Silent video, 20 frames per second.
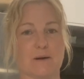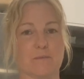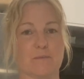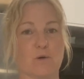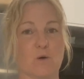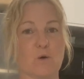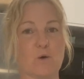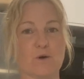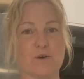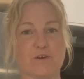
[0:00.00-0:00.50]

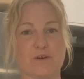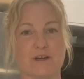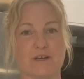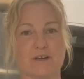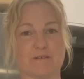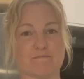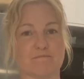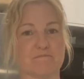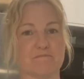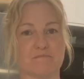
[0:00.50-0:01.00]

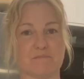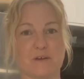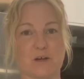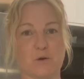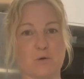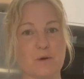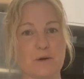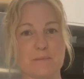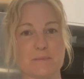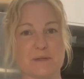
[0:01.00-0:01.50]
ordering
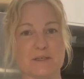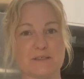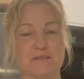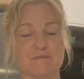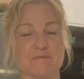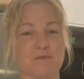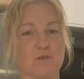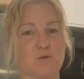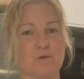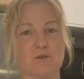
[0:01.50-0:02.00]
equipment,
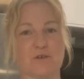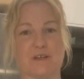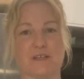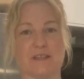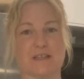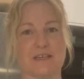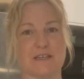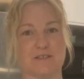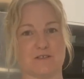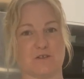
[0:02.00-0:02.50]
ordering
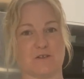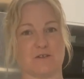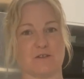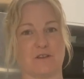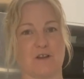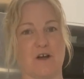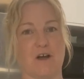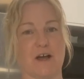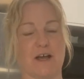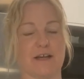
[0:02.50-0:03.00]
things
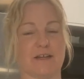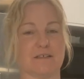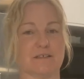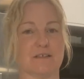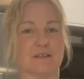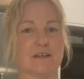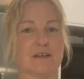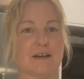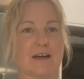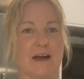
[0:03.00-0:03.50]
online.
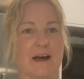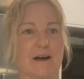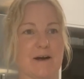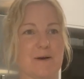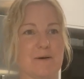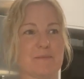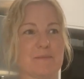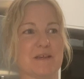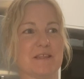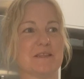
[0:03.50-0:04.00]

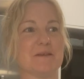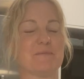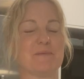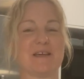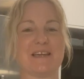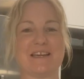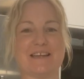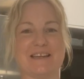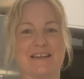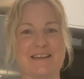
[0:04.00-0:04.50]
In the
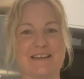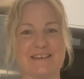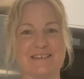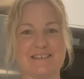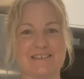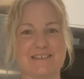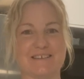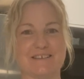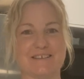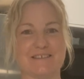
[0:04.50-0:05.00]

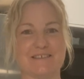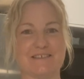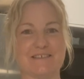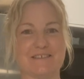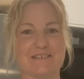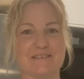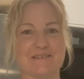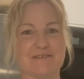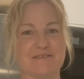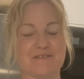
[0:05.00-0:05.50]
beginning,
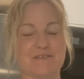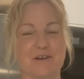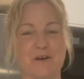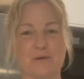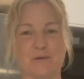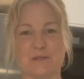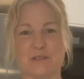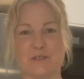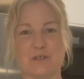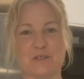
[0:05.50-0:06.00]
I
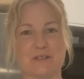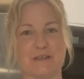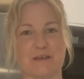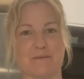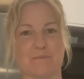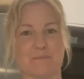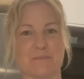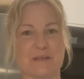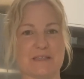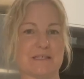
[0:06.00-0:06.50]
was
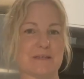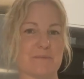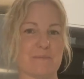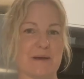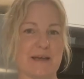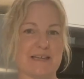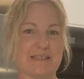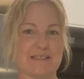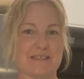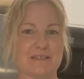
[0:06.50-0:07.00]
using bits and
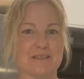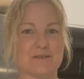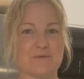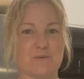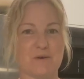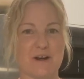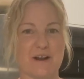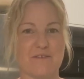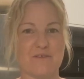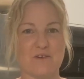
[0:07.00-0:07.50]
pieces,
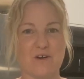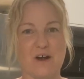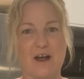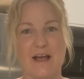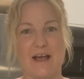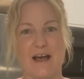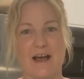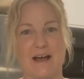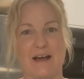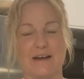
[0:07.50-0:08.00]
whatever I
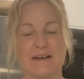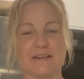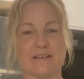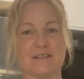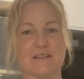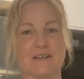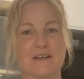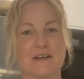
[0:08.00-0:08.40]
had,